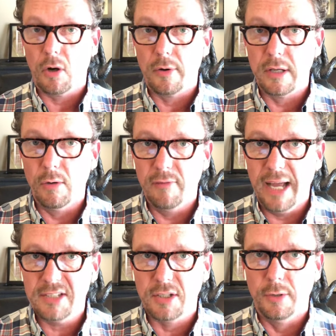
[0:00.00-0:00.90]

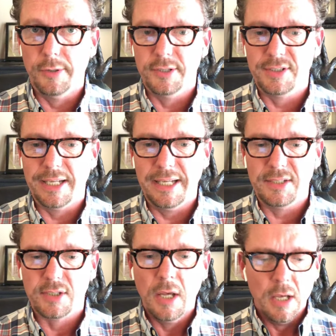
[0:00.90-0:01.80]
cardiovascular
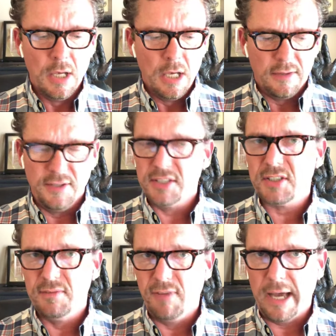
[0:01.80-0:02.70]
disease.
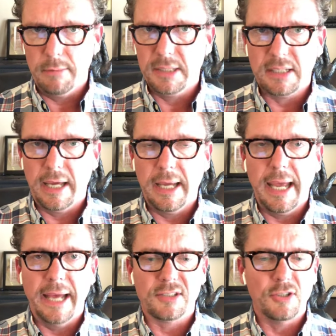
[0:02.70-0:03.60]
This vitamin K
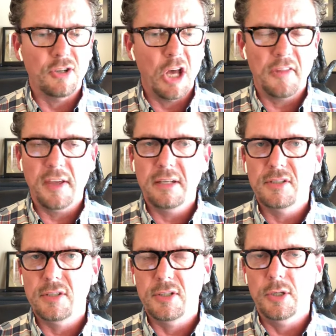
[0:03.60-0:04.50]
has nothing
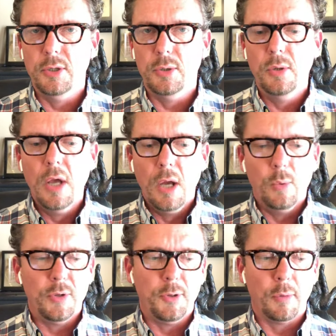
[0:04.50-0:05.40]
to do
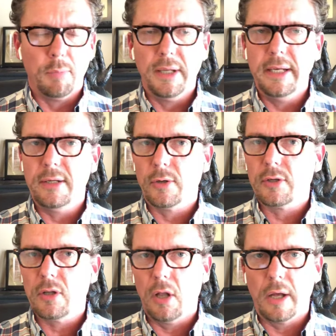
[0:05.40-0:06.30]
with your bleeding or
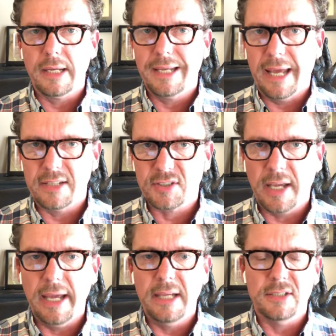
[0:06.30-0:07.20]
clotting
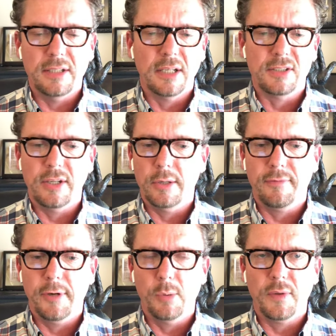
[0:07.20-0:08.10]
cascades. It doesn't
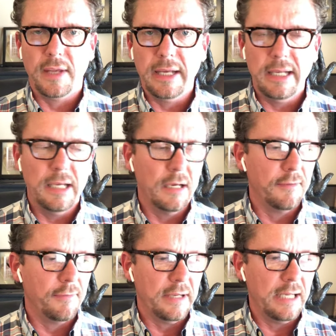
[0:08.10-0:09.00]
interfere with any
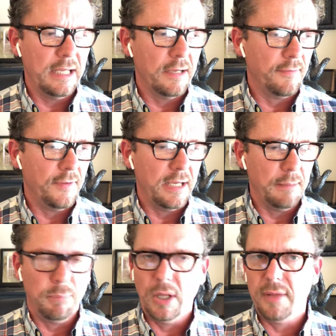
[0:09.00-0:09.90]
of any of the
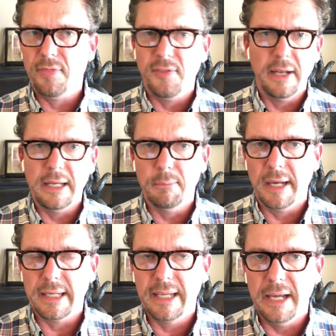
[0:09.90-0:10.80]
blood thinning
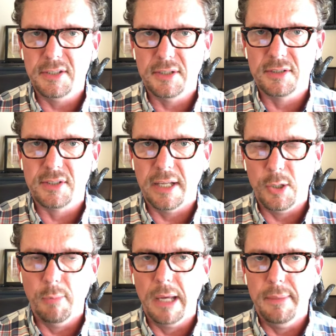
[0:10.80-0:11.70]
medications that
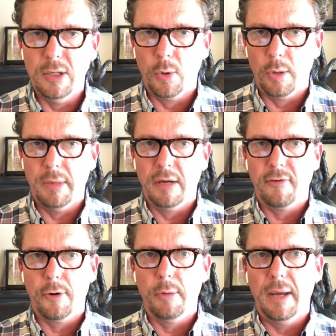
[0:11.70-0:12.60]
you may be on or may have
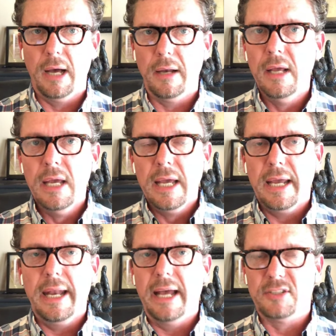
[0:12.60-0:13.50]
heard about.
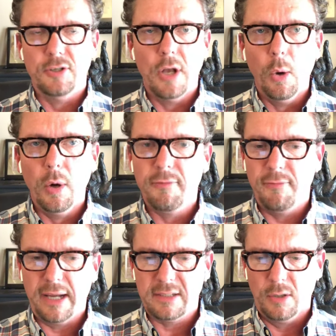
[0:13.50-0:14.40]
It has no
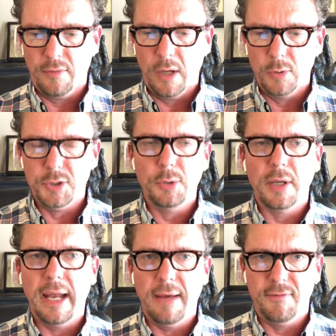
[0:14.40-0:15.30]
effect on those. You
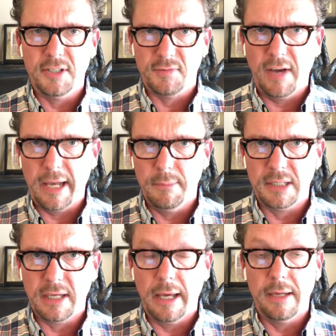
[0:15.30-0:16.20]
can have this
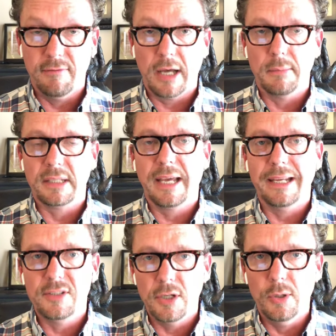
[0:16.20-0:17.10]
vitamin K, vitamin
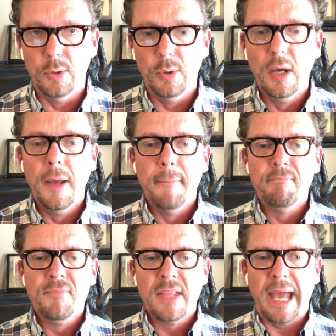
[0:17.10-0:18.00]
K2
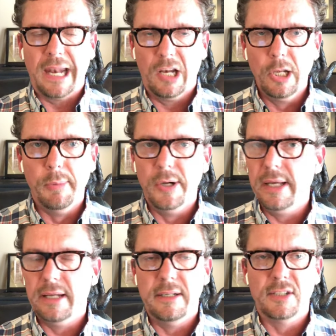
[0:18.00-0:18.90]
at
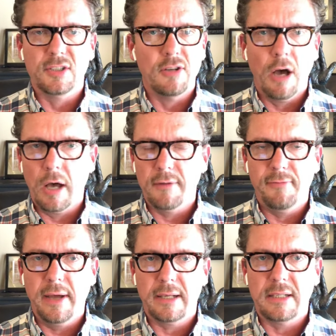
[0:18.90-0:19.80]
Liberty. It does not
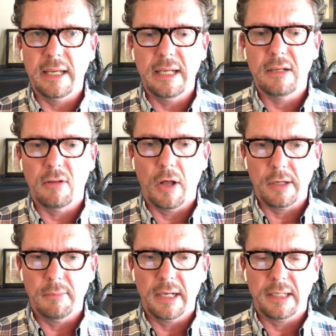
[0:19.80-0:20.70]
affect any
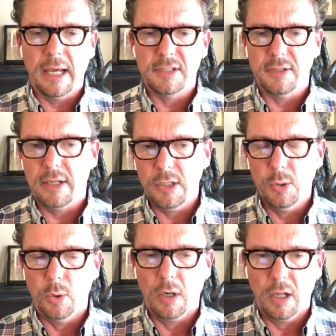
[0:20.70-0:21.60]
clotting medication that
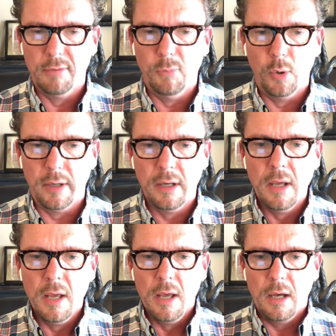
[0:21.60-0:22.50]
you or loved one
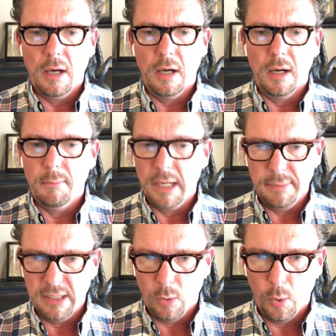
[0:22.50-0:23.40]
uh,
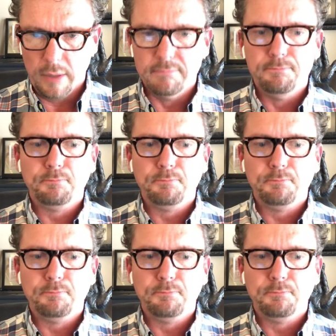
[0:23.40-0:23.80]
maybe on.